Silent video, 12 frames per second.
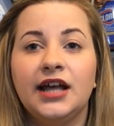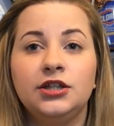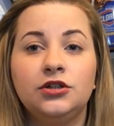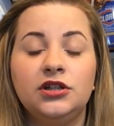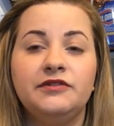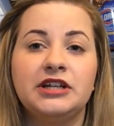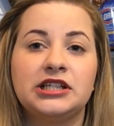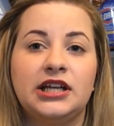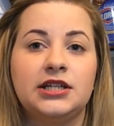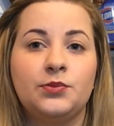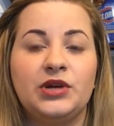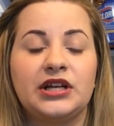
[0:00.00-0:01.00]
And the only reason
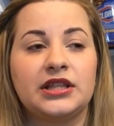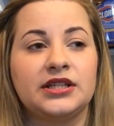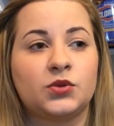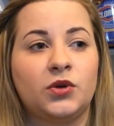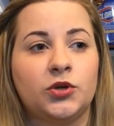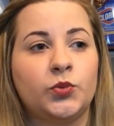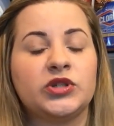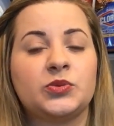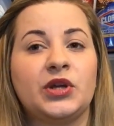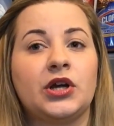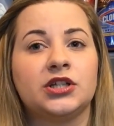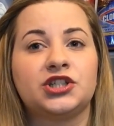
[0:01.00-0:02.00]
I did pick this one up
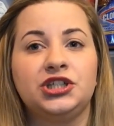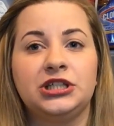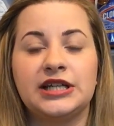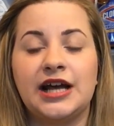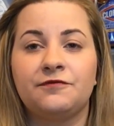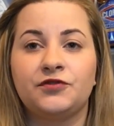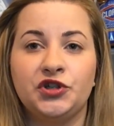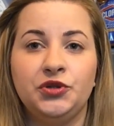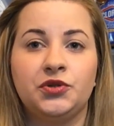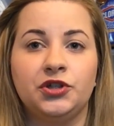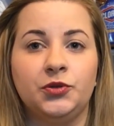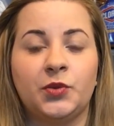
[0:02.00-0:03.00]
was because she did have
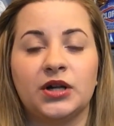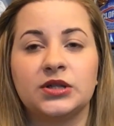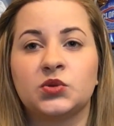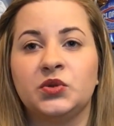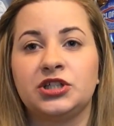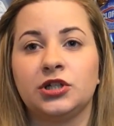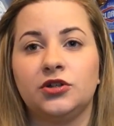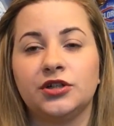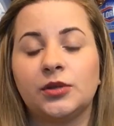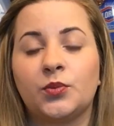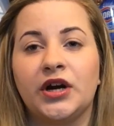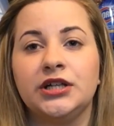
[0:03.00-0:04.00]
2 coupons which
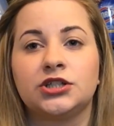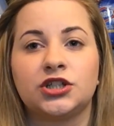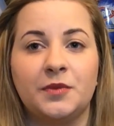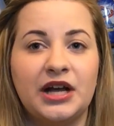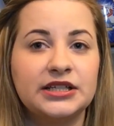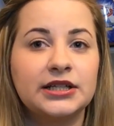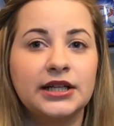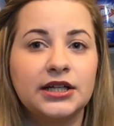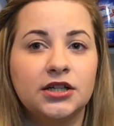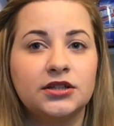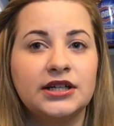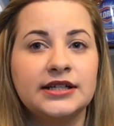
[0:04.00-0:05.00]
lowered the price
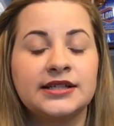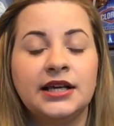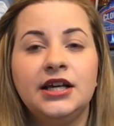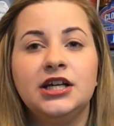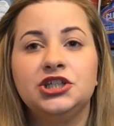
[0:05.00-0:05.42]
dramatically on this.